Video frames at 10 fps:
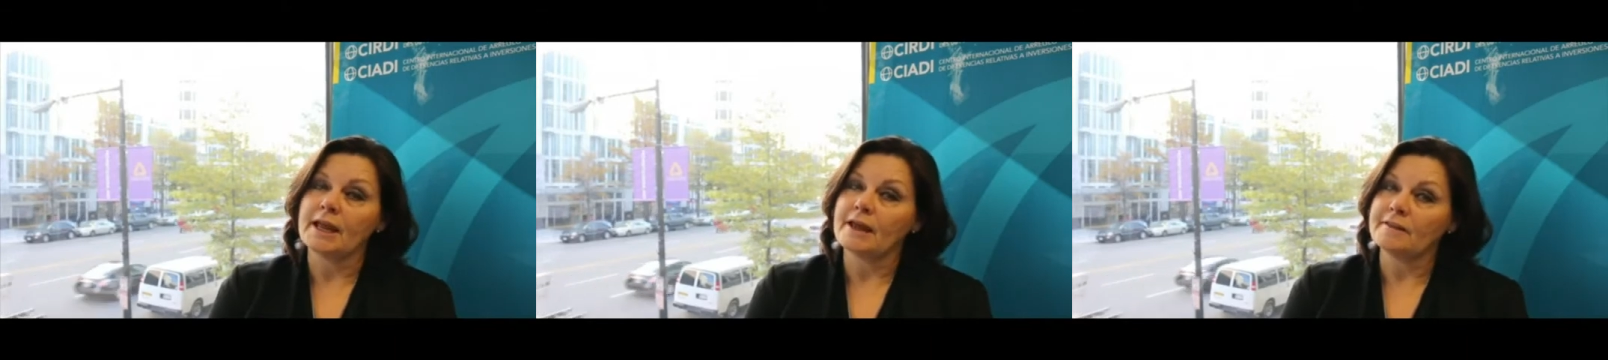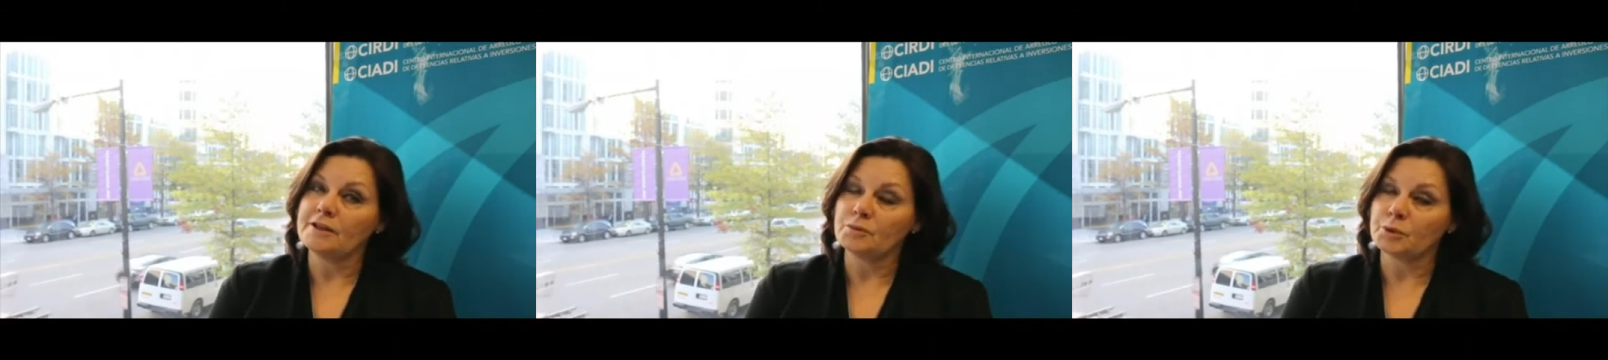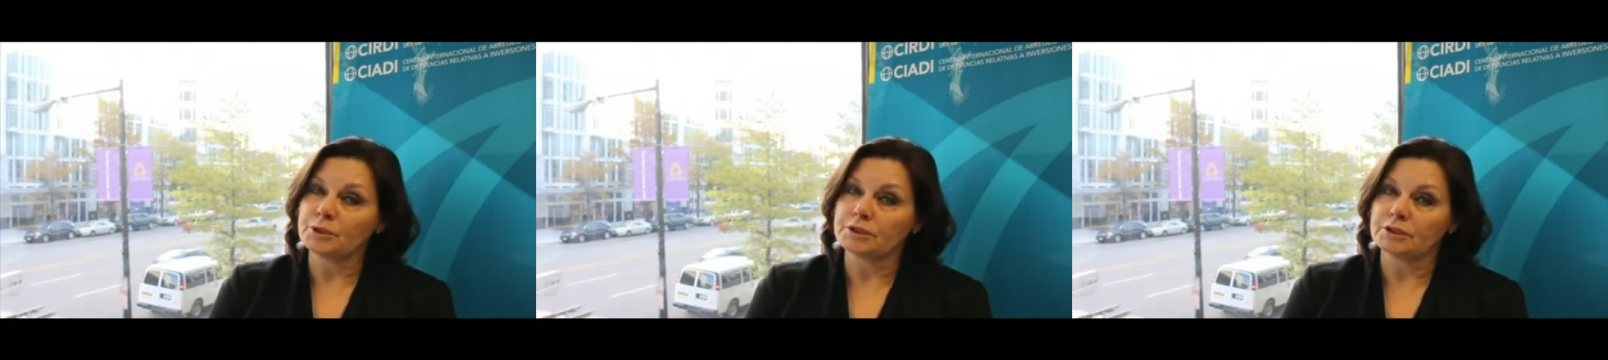and these
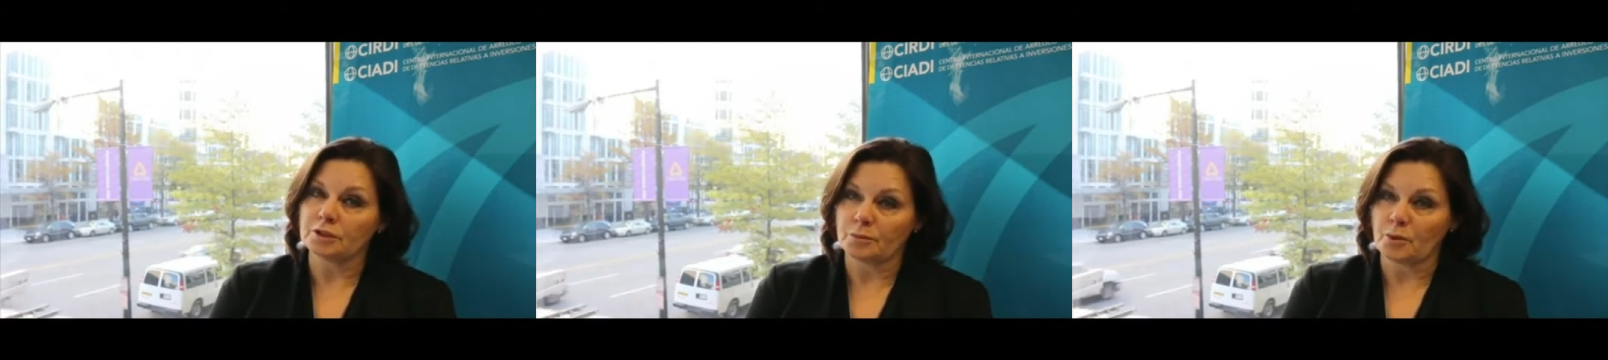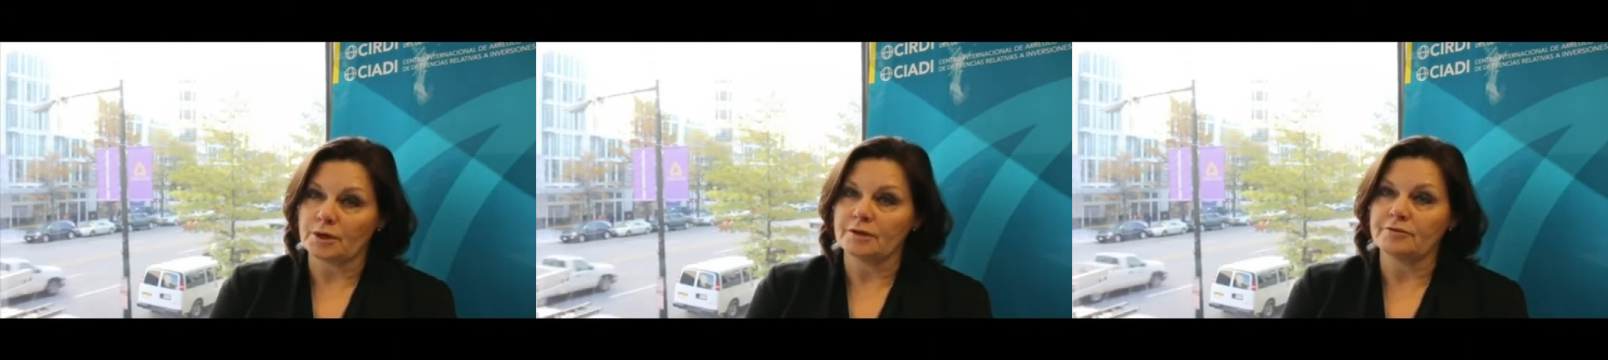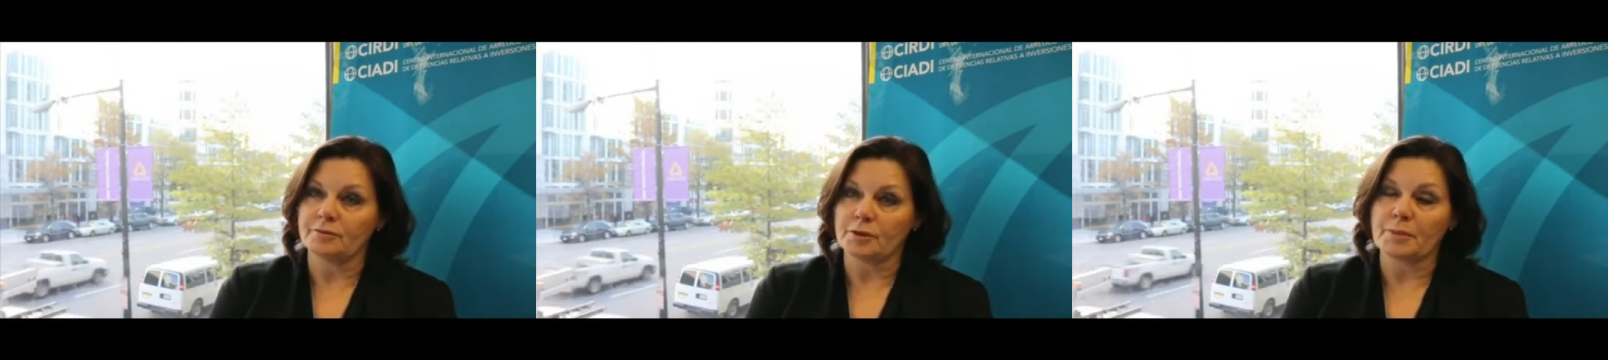persons are appointed
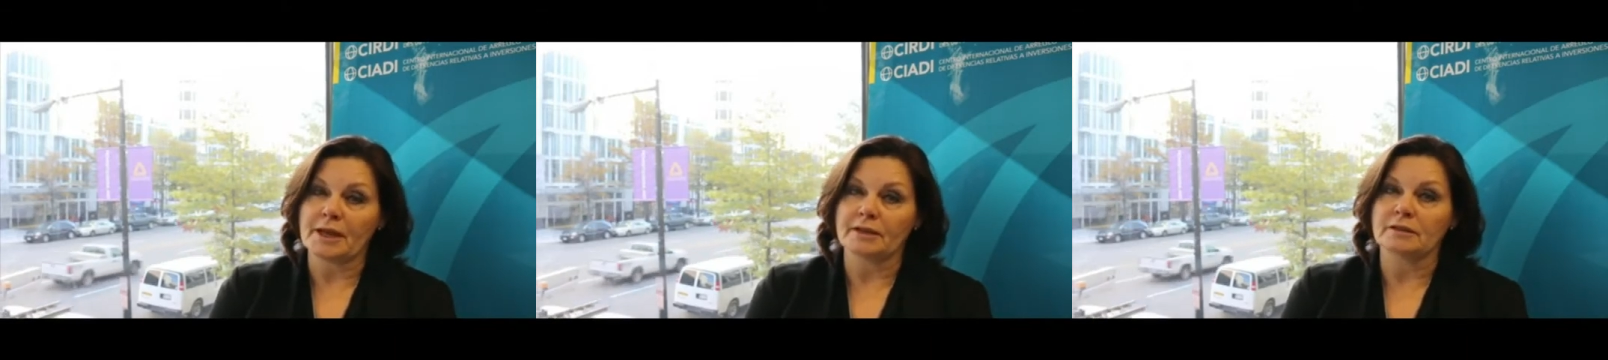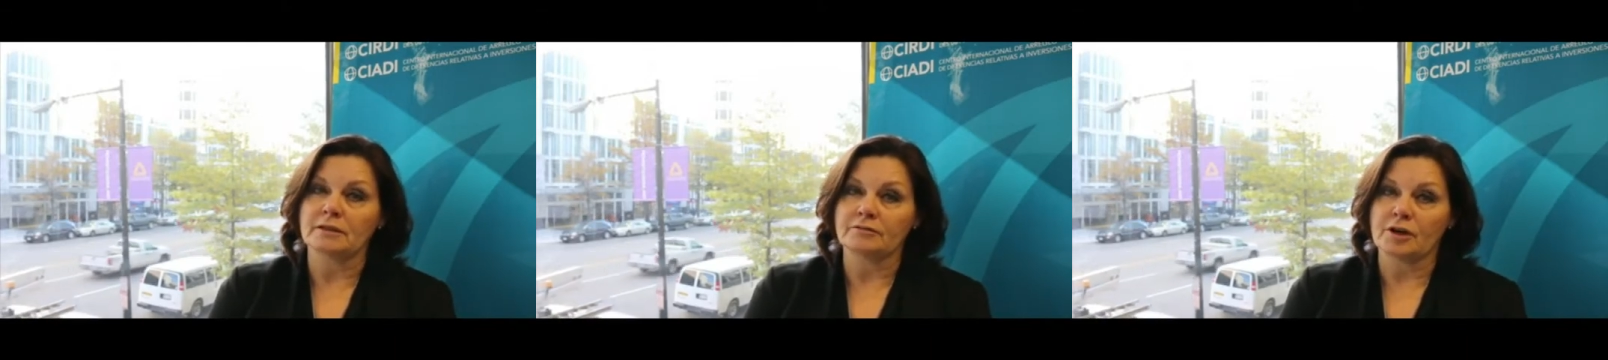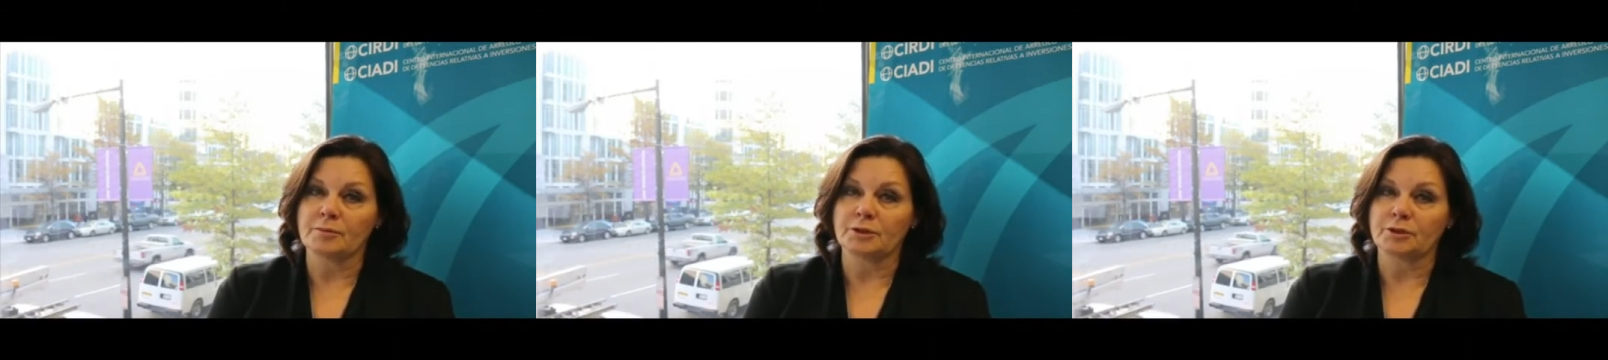from the panel of
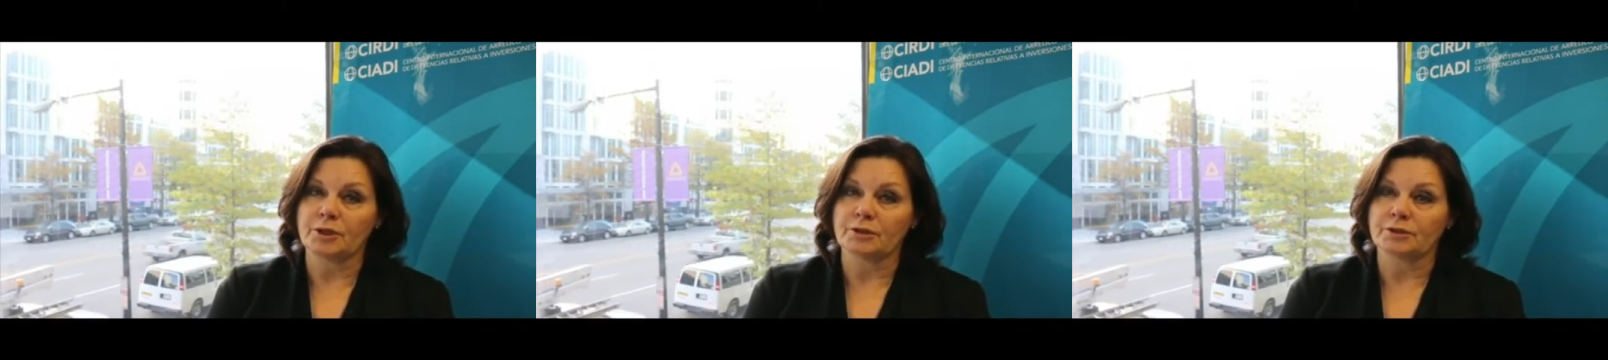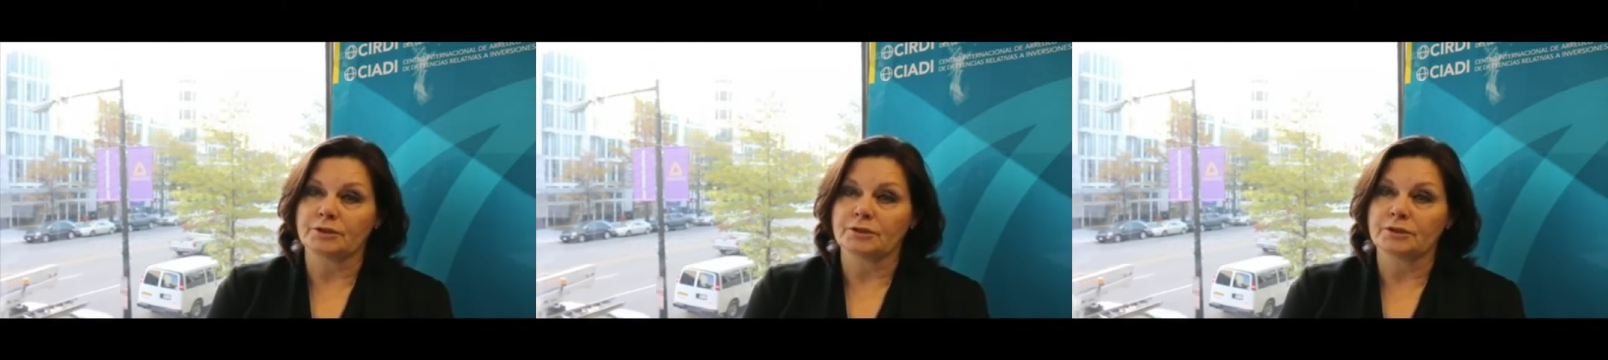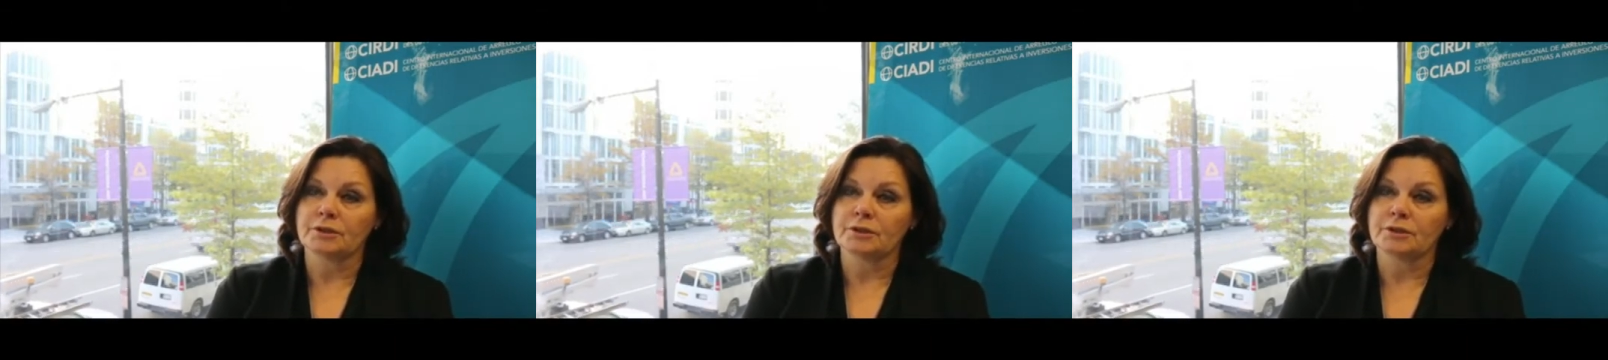arbitrators.